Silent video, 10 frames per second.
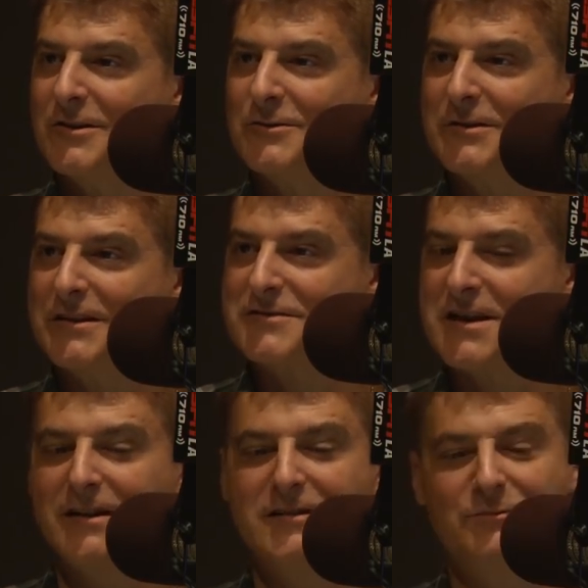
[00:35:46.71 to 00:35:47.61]
who gives
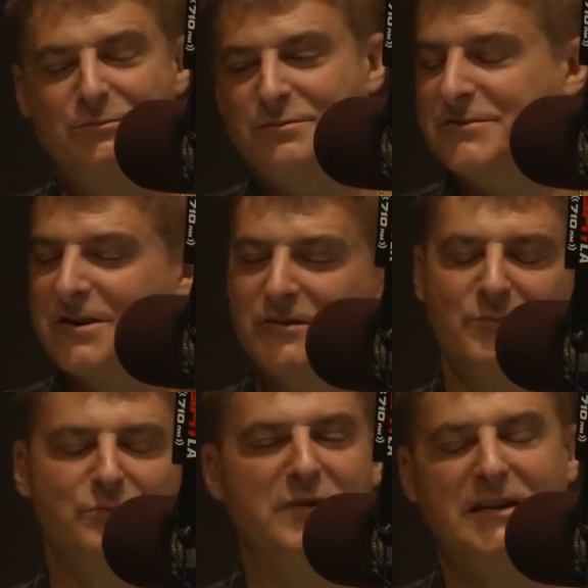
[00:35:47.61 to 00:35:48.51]
kind of the
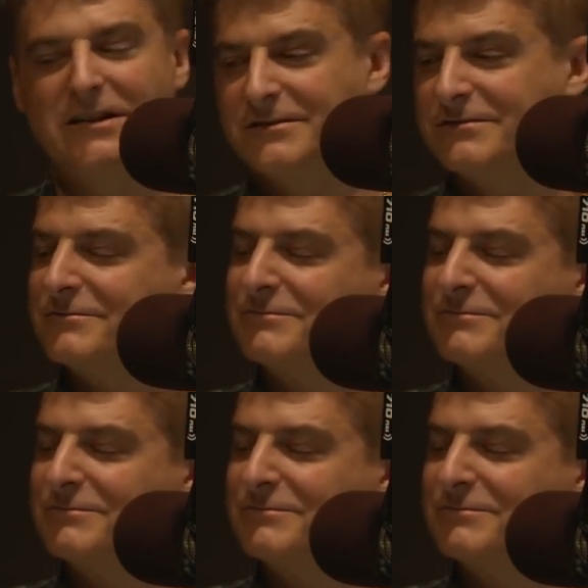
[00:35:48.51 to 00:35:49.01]
big